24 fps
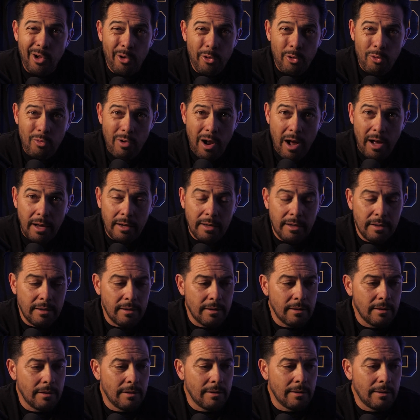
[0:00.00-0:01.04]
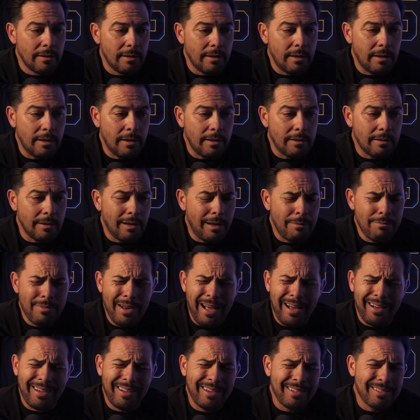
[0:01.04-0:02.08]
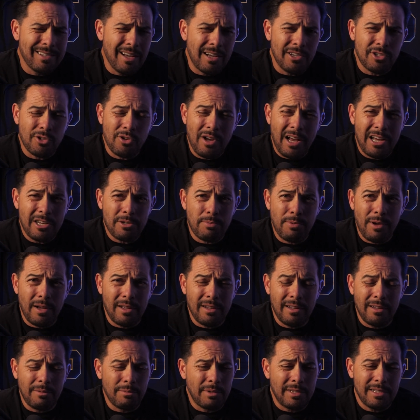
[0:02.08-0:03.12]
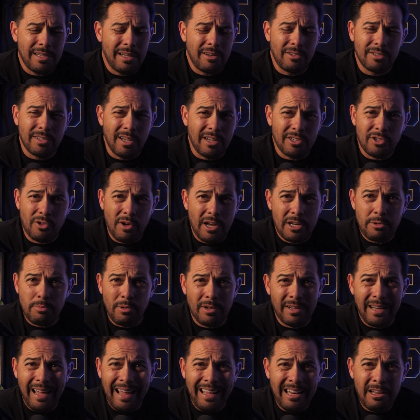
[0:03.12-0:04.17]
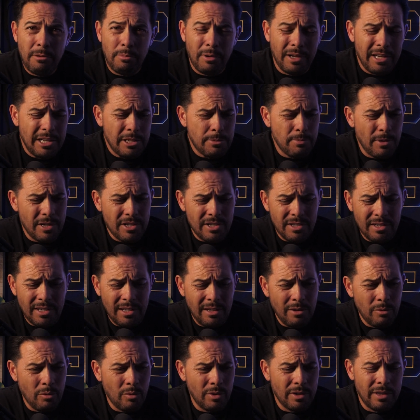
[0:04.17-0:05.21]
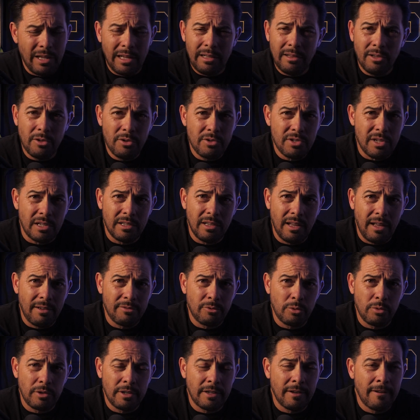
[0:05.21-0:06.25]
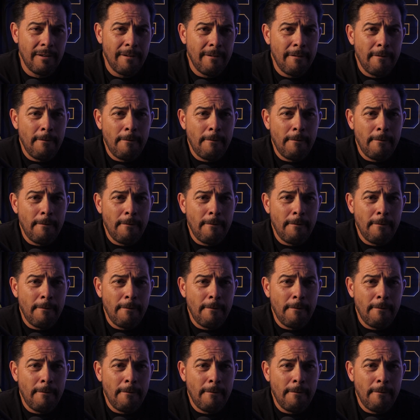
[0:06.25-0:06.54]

know The Rock, and I'm not going to talk trash upon him because I don't talk trash upon anybody, especially when they lose a loved one.